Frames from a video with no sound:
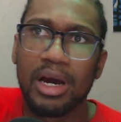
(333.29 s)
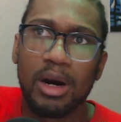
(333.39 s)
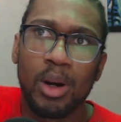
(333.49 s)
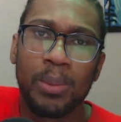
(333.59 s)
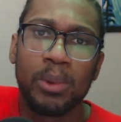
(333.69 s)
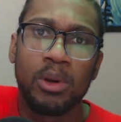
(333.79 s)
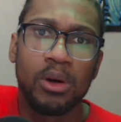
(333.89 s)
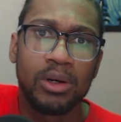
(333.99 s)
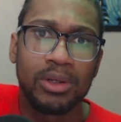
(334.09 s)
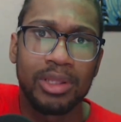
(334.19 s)
up
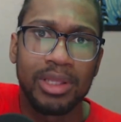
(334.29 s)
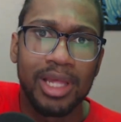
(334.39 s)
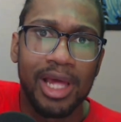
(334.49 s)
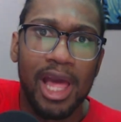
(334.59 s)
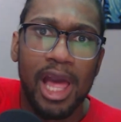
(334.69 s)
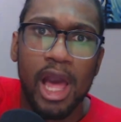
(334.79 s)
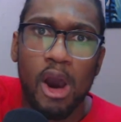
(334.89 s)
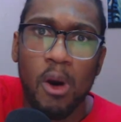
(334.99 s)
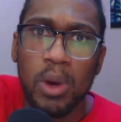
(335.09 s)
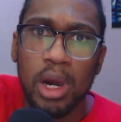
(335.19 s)
north
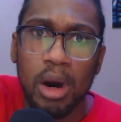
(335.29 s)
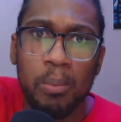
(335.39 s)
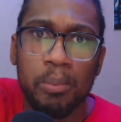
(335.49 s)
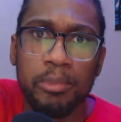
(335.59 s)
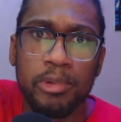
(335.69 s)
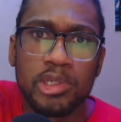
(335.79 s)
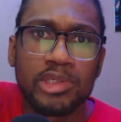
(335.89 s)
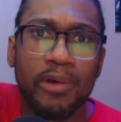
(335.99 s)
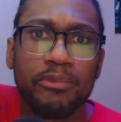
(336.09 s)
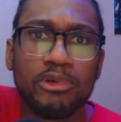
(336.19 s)
where most
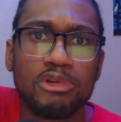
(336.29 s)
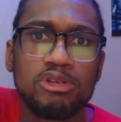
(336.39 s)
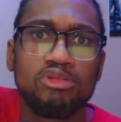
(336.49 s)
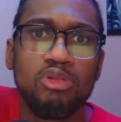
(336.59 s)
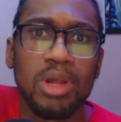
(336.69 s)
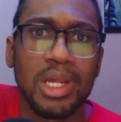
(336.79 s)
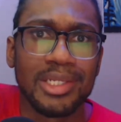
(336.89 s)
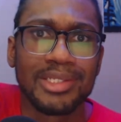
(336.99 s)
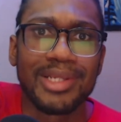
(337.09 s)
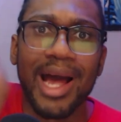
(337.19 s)
of the
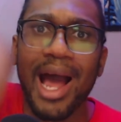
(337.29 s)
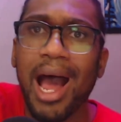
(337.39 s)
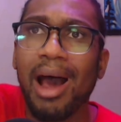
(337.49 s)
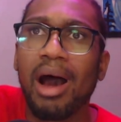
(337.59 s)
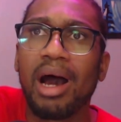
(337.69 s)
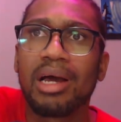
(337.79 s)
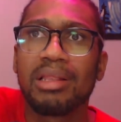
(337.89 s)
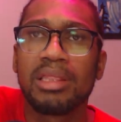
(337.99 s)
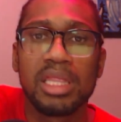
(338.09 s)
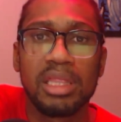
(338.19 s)
trades ha-
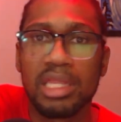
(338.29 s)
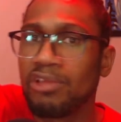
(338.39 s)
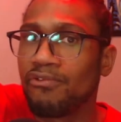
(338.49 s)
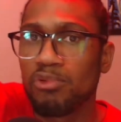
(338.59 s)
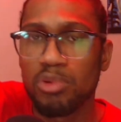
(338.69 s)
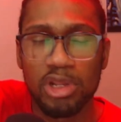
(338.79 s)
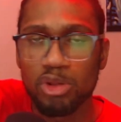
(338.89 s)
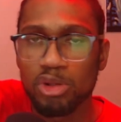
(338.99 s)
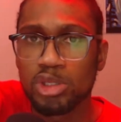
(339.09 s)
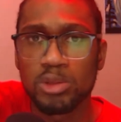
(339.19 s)
if you wanted to
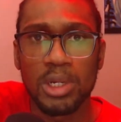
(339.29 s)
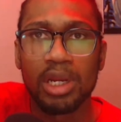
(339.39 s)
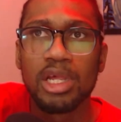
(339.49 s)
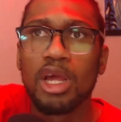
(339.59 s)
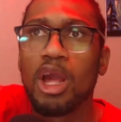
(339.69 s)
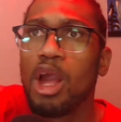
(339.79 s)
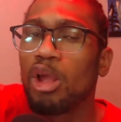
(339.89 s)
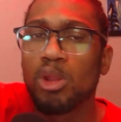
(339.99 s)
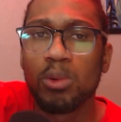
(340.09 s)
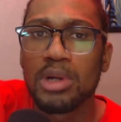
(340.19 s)
trade
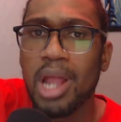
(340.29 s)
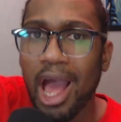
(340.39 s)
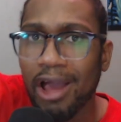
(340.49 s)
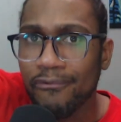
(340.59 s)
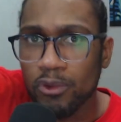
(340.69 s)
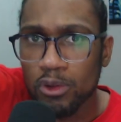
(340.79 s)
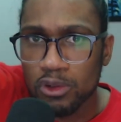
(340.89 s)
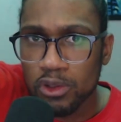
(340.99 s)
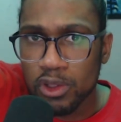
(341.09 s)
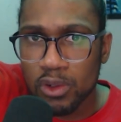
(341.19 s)
you would have to go
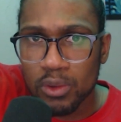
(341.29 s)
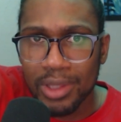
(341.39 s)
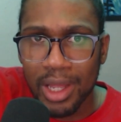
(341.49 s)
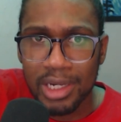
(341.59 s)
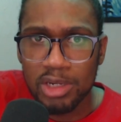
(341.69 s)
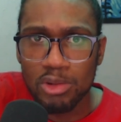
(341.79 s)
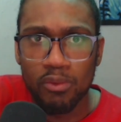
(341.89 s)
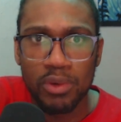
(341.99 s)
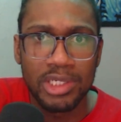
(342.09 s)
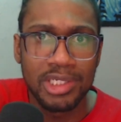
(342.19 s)
through that little
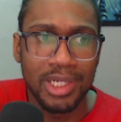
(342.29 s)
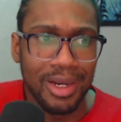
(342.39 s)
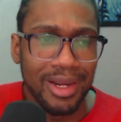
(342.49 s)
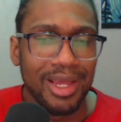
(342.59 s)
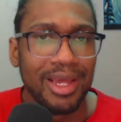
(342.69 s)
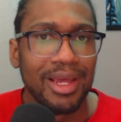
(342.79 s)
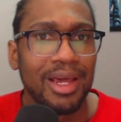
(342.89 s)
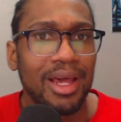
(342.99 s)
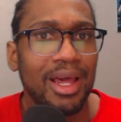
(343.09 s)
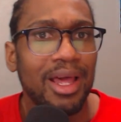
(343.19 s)
region
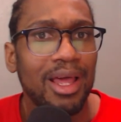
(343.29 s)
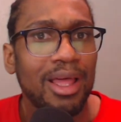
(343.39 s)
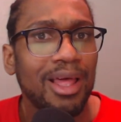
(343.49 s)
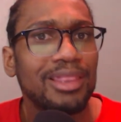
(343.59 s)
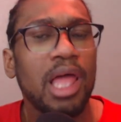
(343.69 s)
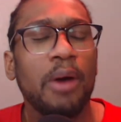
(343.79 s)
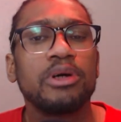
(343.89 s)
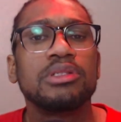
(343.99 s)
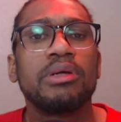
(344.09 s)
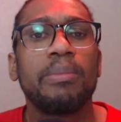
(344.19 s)
that
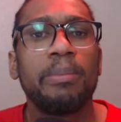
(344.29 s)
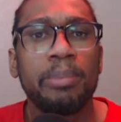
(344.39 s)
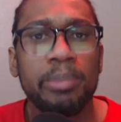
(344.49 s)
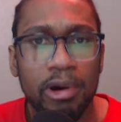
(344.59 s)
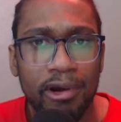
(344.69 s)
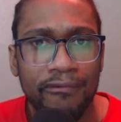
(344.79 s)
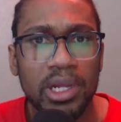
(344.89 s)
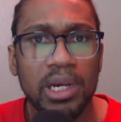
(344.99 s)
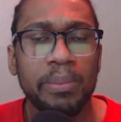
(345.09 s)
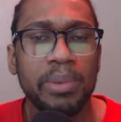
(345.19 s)
was a
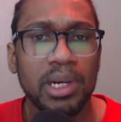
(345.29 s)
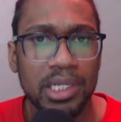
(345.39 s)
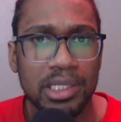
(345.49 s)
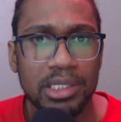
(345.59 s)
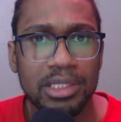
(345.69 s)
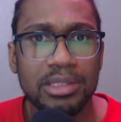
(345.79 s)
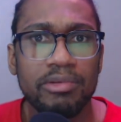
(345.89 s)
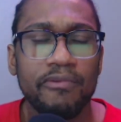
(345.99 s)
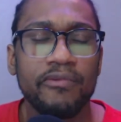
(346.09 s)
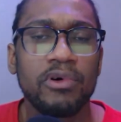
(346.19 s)
perfect place
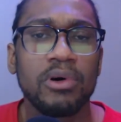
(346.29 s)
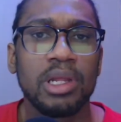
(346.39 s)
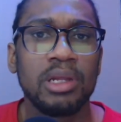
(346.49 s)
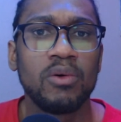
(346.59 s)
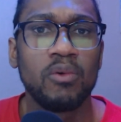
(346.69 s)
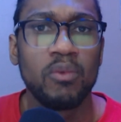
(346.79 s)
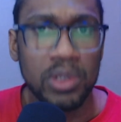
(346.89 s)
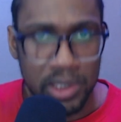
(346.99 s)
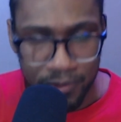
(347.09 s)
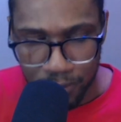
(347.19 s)
for a wish
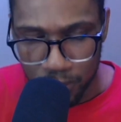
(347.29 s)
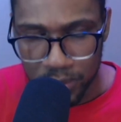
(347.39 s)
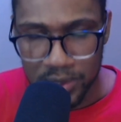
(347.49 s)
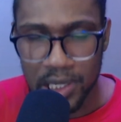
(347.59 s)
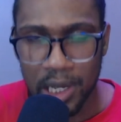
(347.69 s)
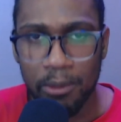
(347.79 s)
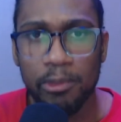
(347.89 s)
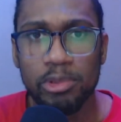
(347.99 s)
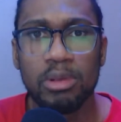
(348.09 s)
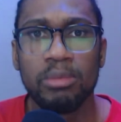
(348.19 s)
for wisdom
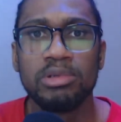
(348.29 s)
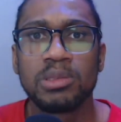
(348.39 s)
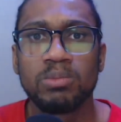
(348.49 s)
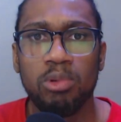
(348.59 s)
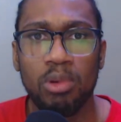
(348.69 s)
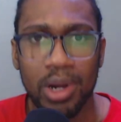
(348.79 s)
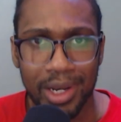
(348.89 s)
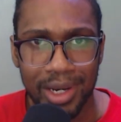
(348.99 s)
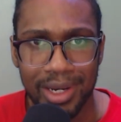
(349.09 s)
to be spread